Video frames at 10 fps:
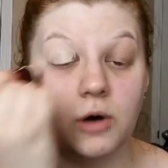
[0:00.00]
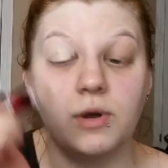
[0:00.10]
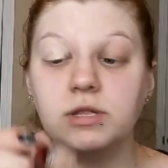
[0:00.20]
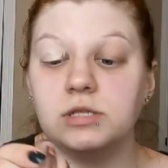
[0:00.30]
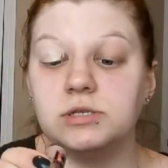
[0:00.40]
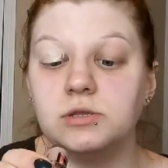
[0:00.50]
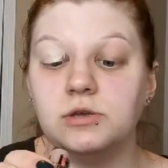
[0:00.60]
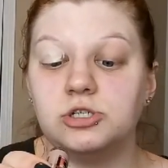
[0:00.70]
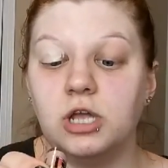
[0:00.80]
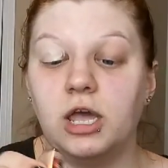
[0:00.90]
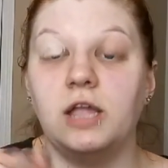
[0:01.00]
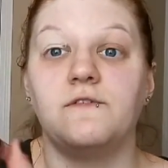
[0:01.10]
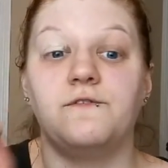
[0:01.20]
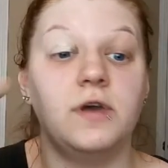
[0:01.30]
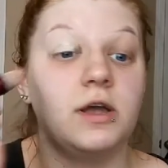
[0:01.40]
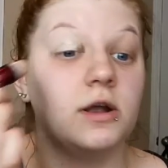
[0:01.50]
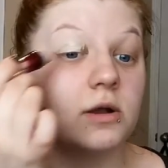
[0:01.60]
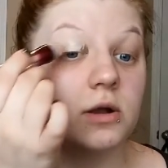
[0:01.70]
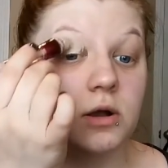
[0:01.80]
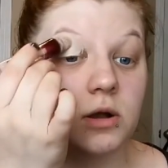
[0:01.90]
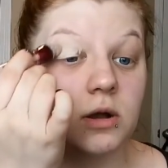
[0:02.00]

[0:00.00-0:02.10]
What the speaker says: Oh, and it's in the shade Fair.